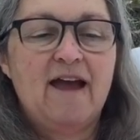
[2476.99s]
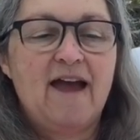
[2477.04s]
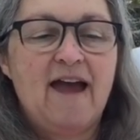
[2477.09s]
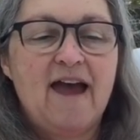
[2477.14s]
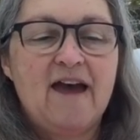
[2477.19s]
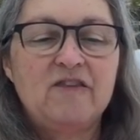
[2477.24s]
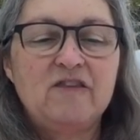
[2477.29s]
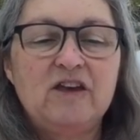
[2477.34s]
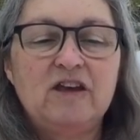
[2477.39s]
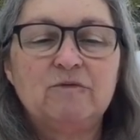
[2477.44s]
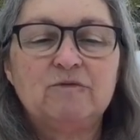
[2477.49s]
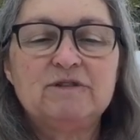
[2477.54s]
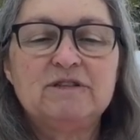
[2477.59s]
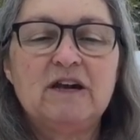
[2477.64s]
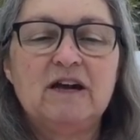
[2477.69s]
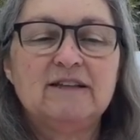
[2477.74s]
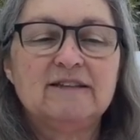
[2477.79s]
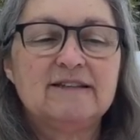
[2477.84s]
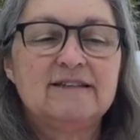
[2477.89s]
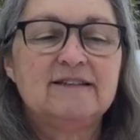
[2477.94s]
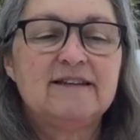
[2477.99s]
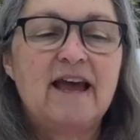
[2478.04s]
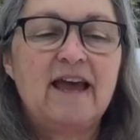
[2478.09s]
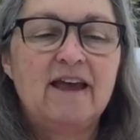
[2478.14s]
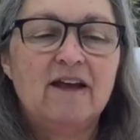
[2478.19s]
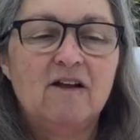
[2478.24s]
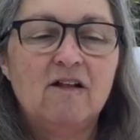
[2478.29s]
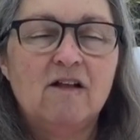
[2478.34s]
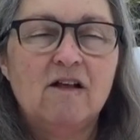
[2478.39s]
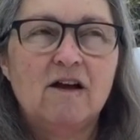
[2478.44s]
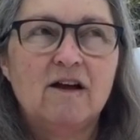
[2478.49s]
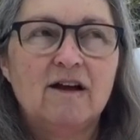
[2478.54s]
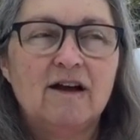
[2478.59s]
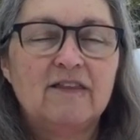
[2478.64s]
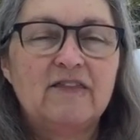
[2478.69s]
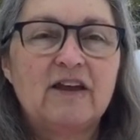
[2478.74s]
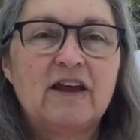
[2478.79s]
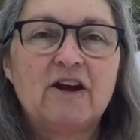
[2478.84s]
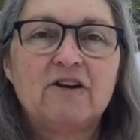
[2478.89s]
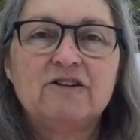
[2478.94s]
And it was on sale.
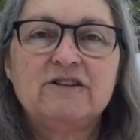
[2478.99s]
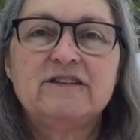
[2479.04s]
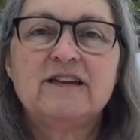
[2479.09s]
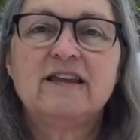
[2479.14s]
I think I already